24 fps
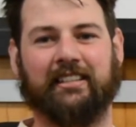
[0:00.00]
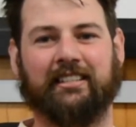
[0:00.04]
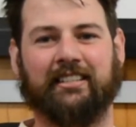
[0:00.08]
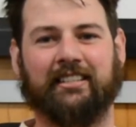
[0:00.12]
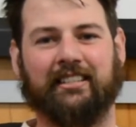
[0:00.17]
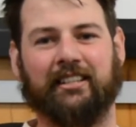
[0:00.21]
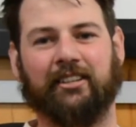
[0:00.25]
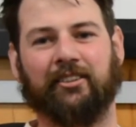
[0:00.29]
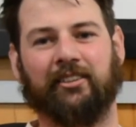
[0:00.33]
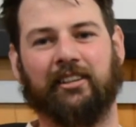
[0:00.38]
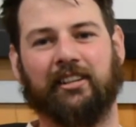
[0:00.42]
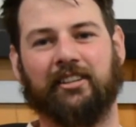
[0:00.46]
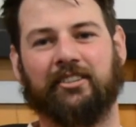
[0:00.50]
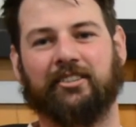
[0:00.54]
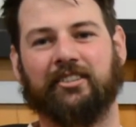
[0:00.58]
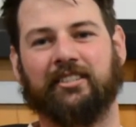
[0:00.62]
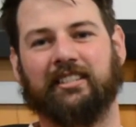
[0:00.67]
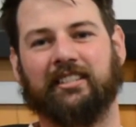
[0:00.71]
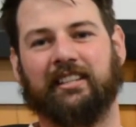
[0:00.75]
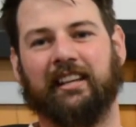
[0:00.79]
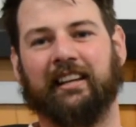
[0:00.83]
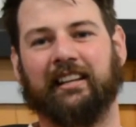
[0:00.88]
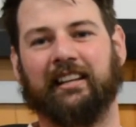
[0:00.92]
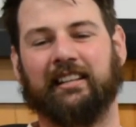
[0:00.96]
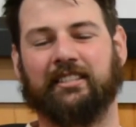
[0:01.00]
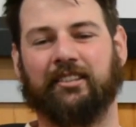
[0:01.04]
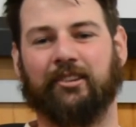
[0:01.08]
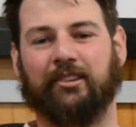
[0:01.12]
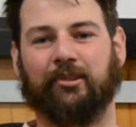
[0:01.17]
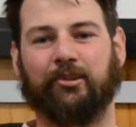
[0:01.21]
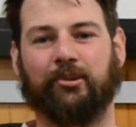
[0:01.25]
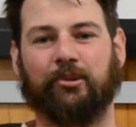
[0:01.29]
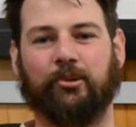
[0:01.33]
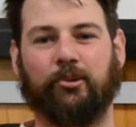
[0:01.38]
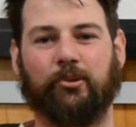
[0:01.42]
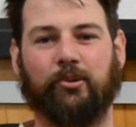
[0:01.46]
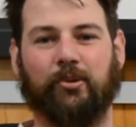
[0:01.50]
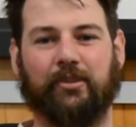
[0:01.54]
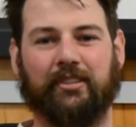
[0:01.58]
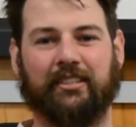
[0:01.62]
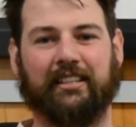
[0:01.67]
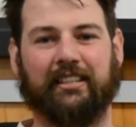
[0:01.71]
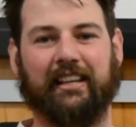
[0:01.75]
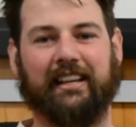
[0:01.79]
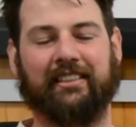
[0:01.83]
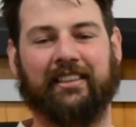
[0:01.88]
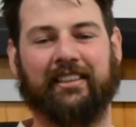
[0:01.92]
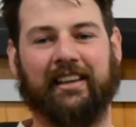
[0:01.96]
still interesting to
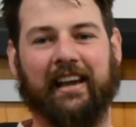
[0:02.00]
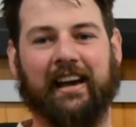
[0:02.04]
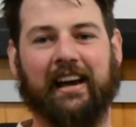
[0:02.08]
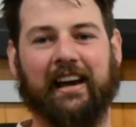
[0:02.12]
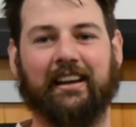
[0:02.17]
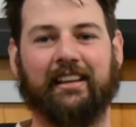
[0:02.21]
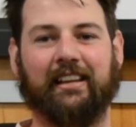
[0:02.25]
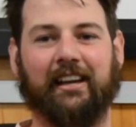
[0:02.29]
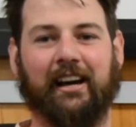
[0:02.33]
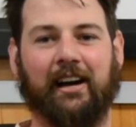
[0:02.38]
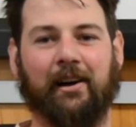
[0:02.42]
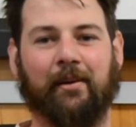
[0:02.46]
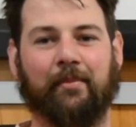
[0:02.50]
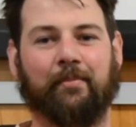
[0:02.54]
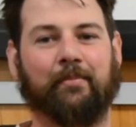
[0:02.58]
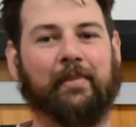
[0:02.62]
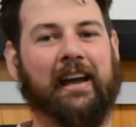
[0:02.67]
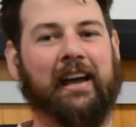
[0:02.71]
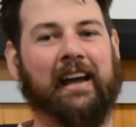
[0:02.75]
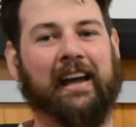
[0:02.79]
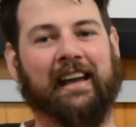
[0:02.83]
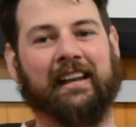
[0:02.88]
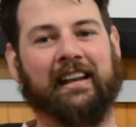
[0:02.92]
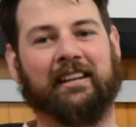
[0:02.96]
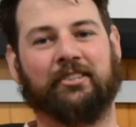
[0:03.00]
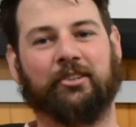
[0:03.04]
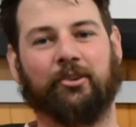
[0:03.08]
see the outcome and